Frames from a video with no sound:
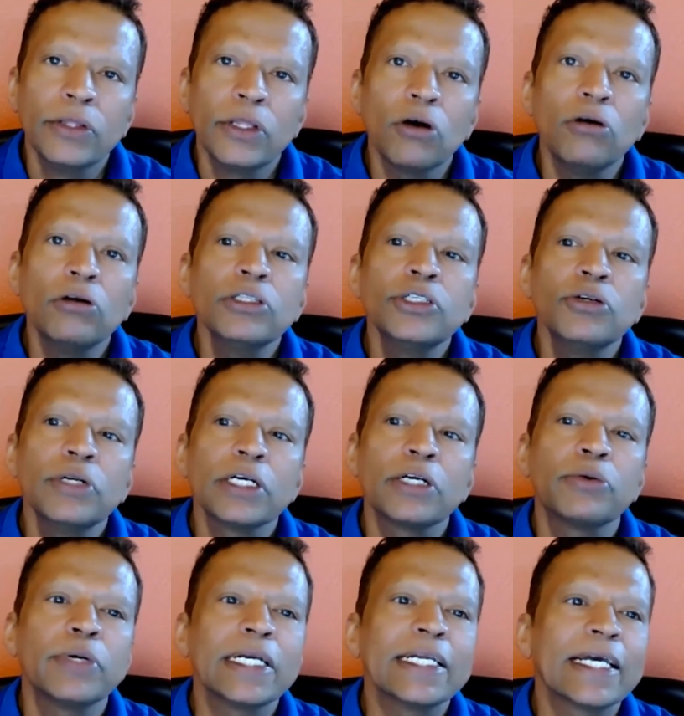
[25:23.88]
They also
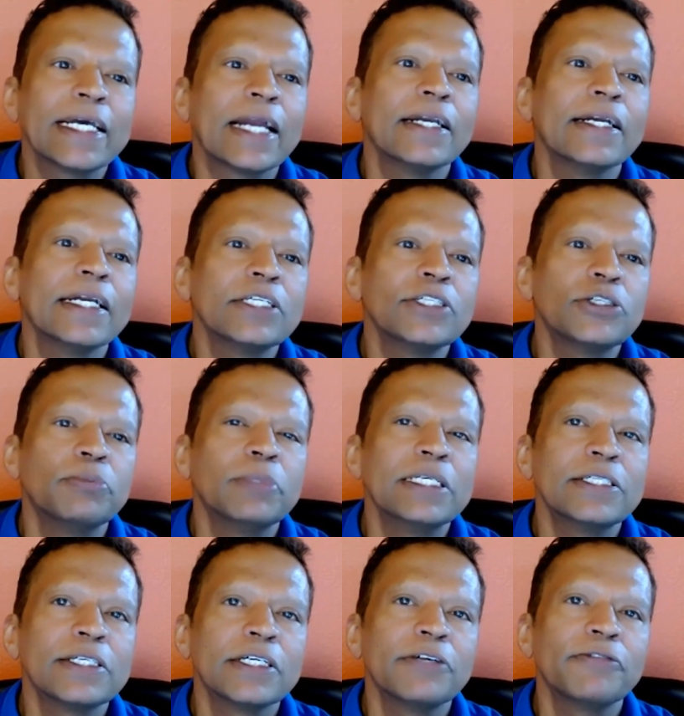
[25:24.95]
require candidates to be
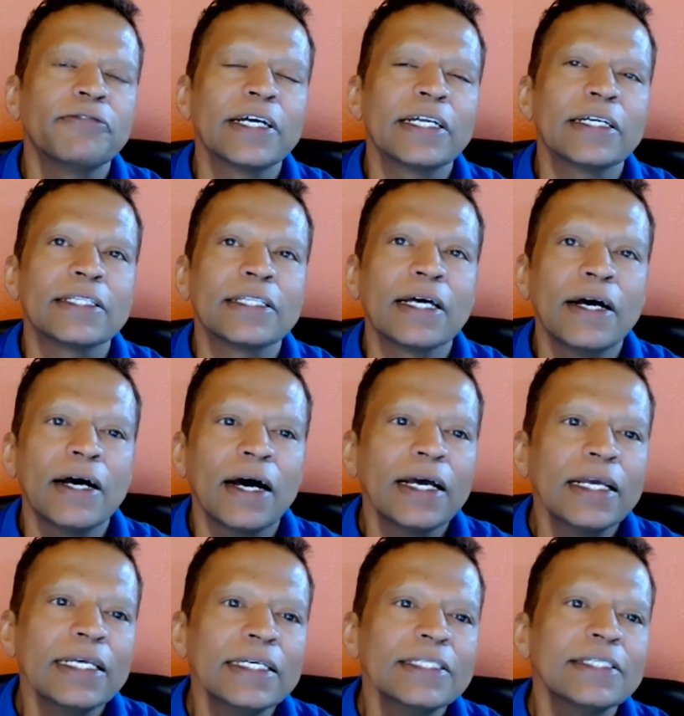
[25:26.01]
certified at the
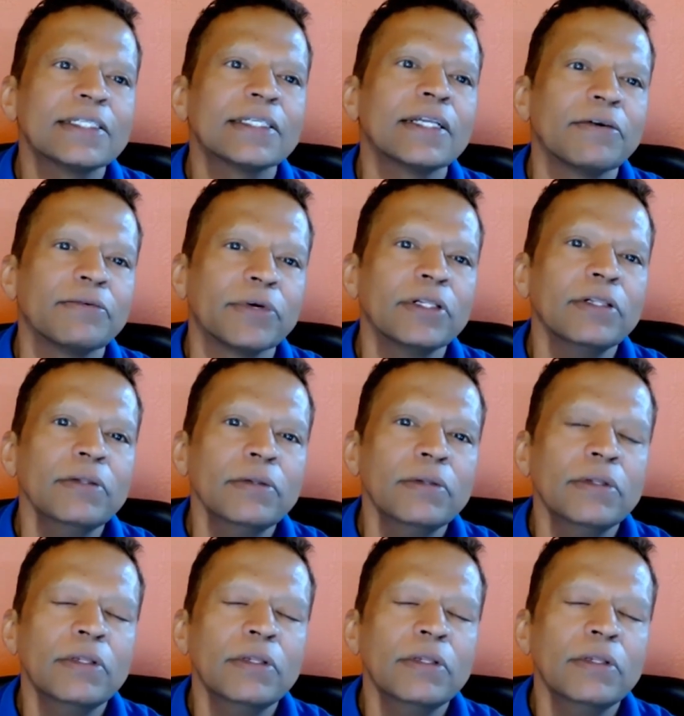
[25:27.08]
highest level